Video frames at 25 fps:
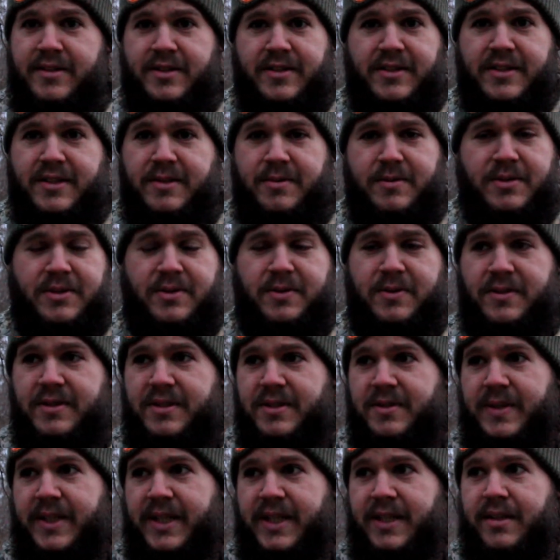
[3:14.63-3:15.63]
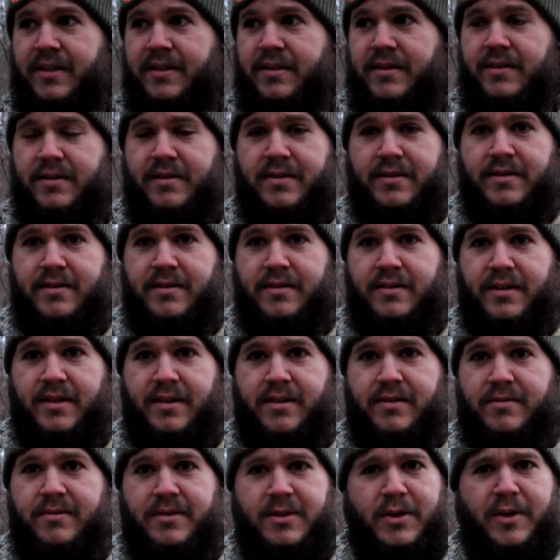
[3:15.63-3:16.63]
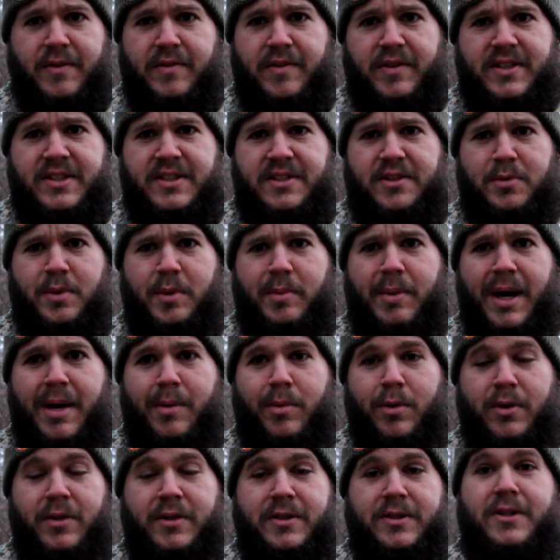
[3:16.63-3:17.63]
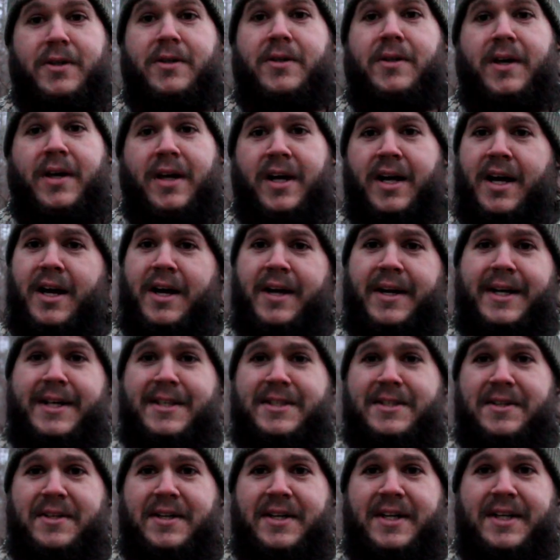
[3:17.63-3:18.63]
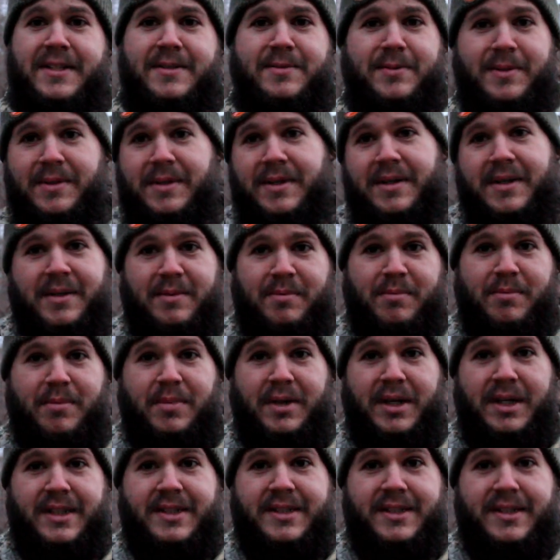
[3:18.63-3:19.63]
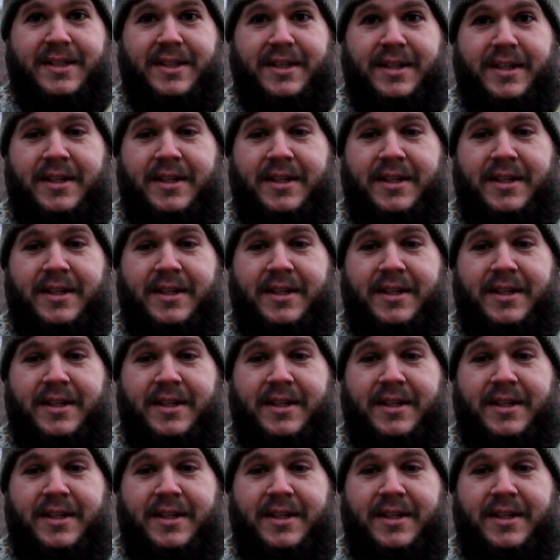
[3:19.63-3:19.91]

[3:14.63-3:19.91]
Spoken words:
This one's short and sweet. You know, you don't have to listen to me babble. So I'll catch you on the next one. Peace.